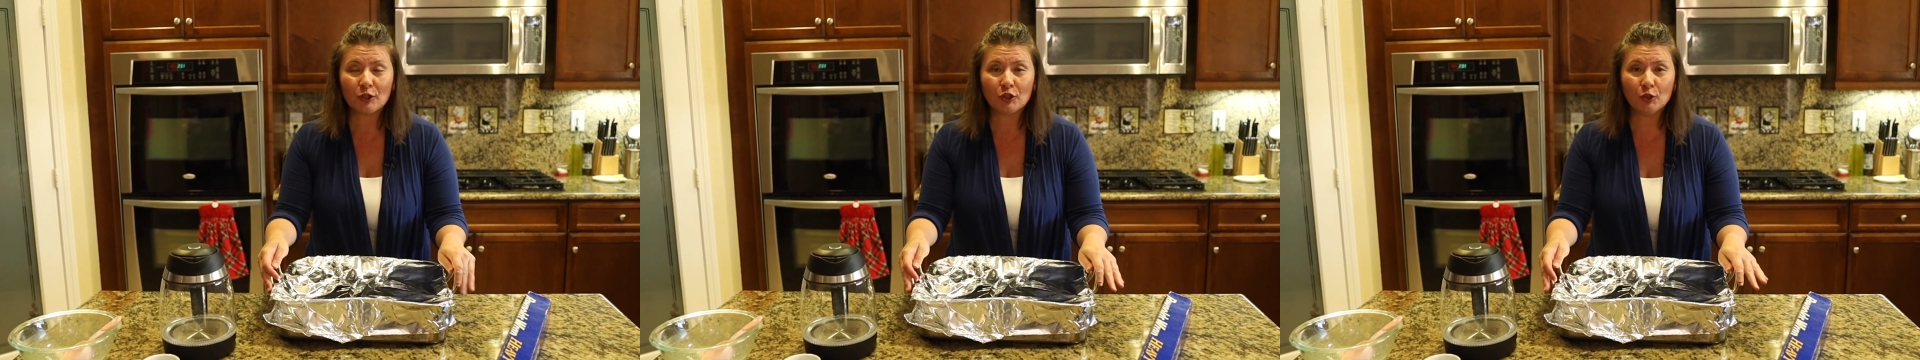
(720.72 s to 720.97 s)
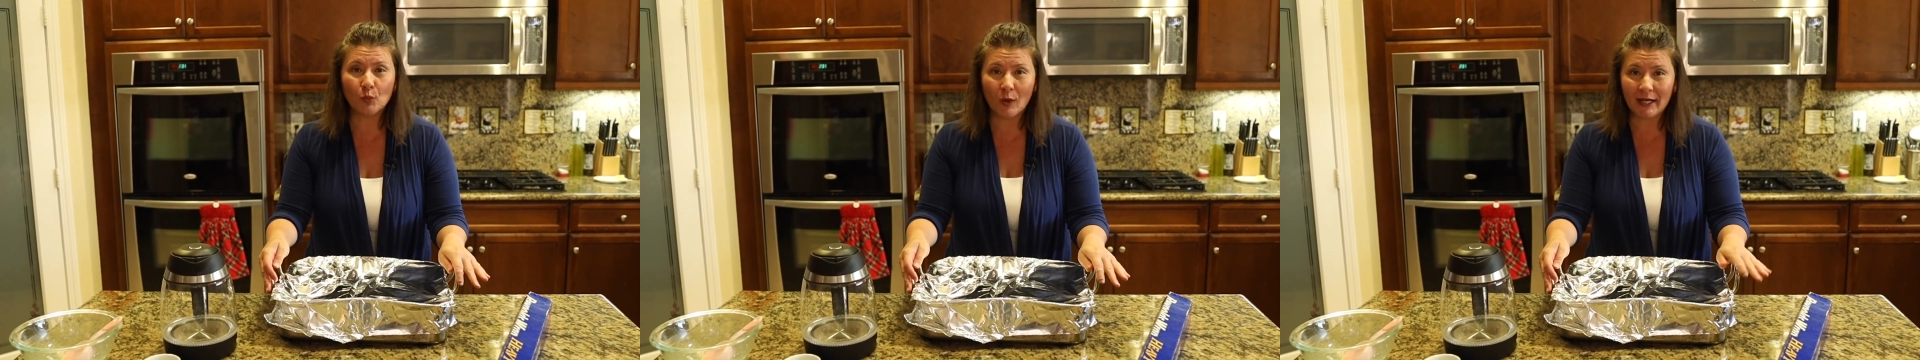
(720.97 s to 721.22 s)

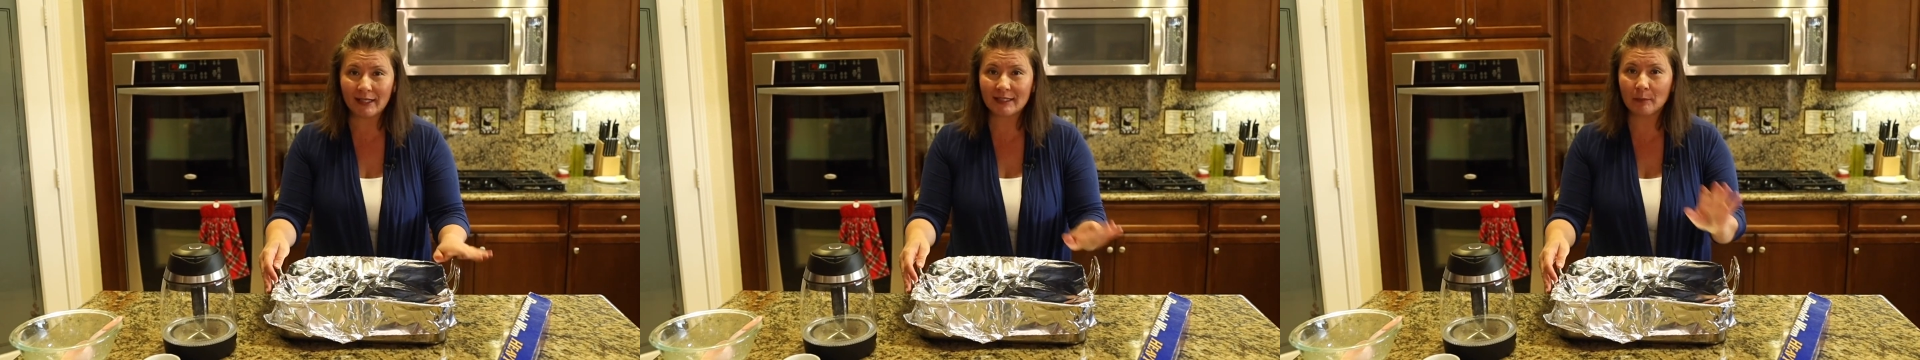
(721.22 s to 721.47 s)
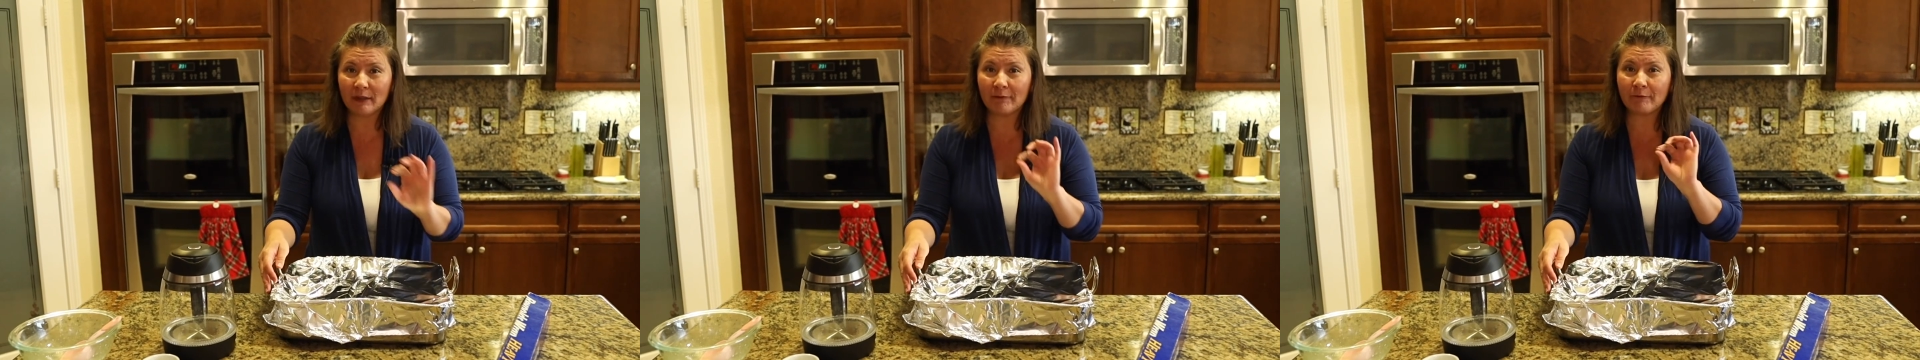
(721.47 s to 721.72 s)
You want it
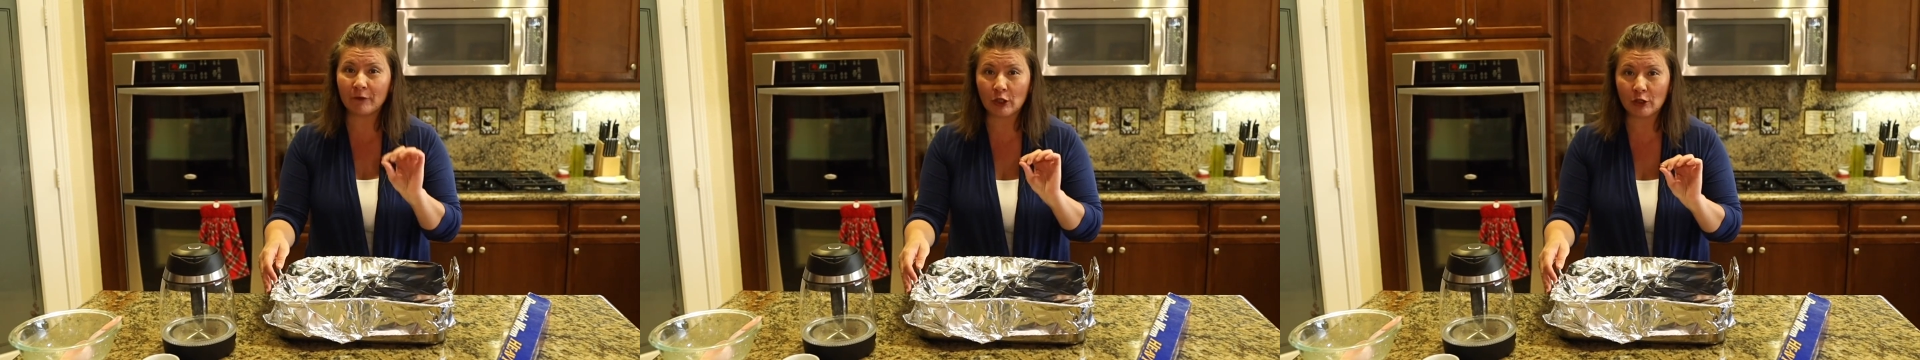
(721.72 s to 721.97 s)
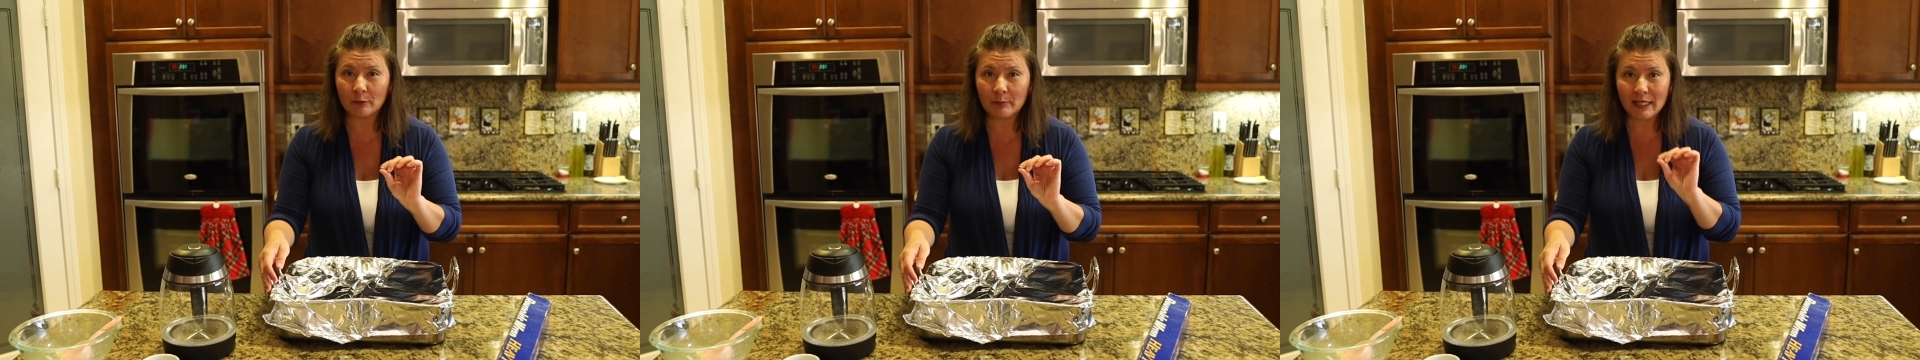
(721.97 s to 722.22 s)
to be
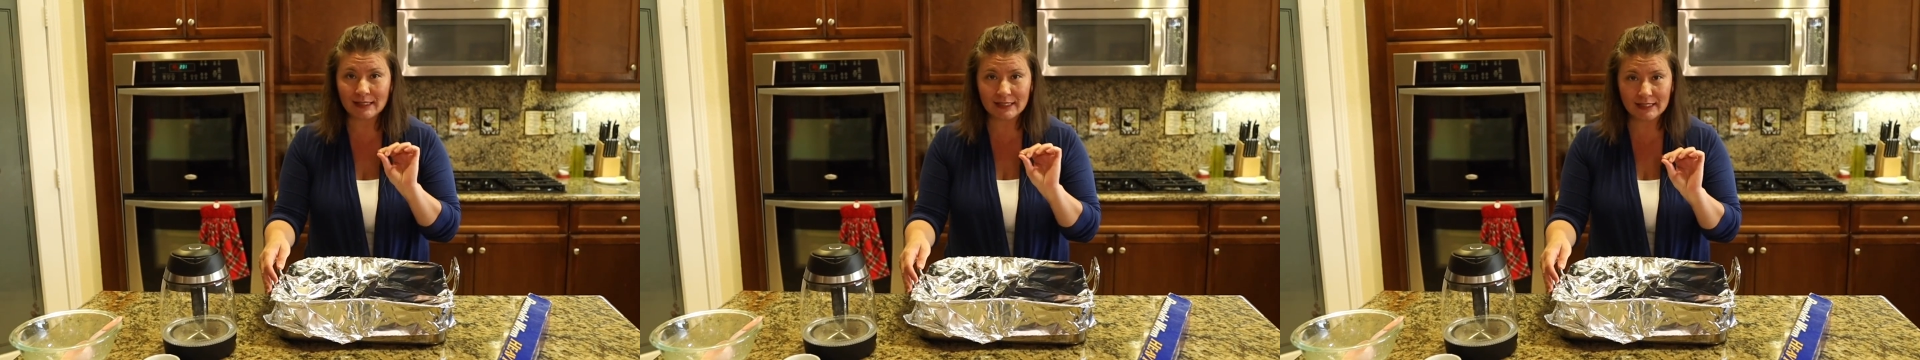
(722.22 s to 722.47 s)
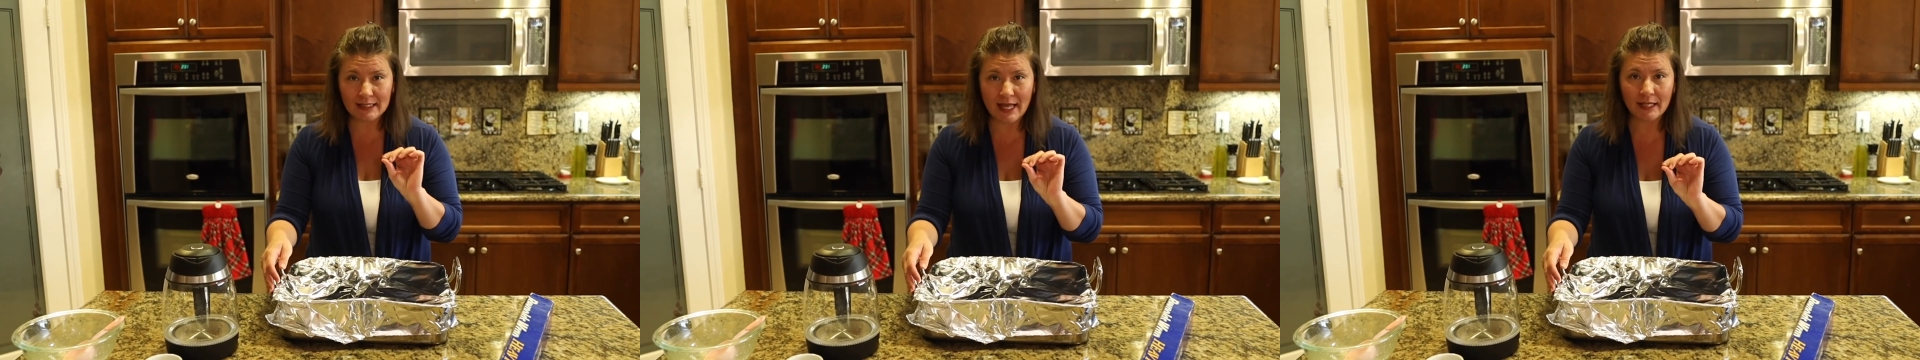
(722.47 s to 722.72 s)
firm and
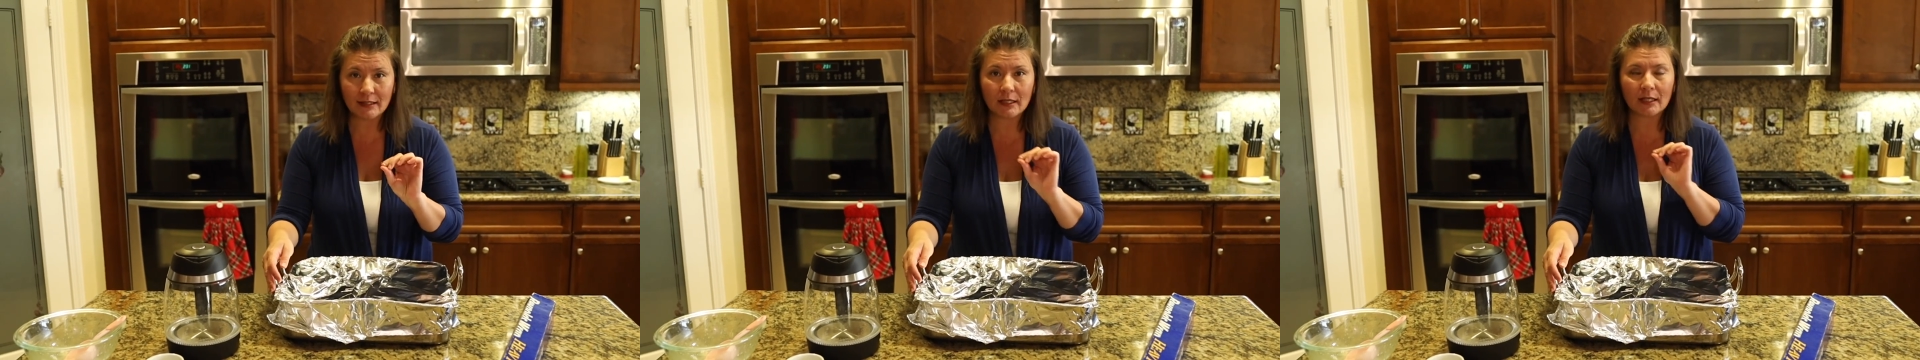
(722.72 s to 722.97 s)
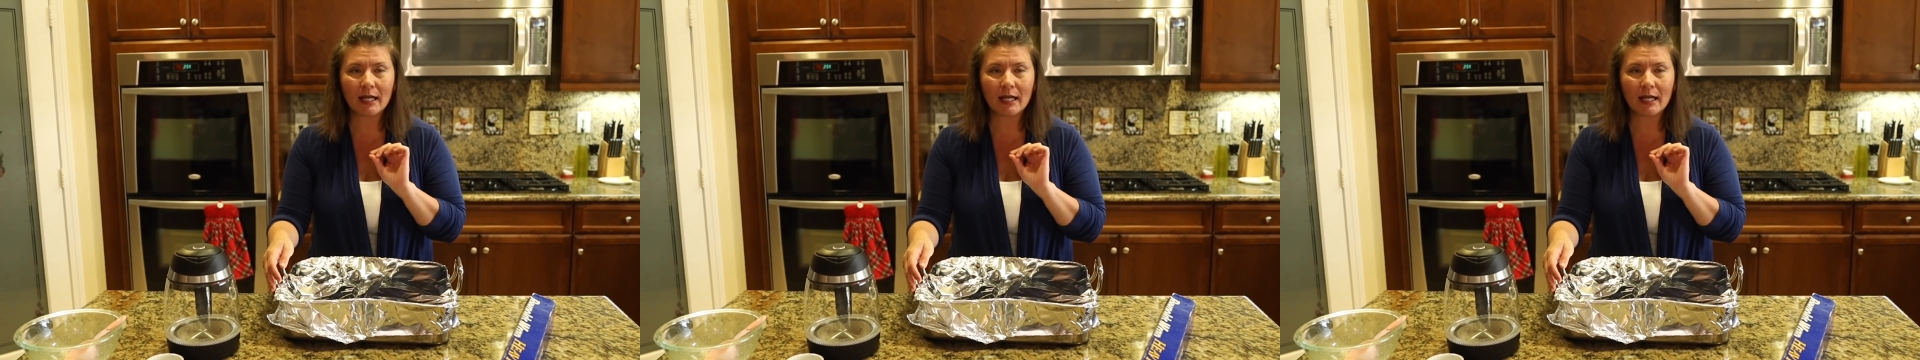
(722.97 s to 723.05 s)
set,